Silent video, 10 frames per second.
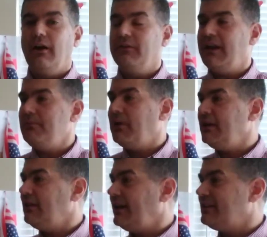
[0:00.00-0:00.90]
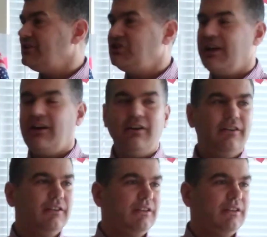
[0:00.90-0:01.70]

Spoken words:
Anybody like to share?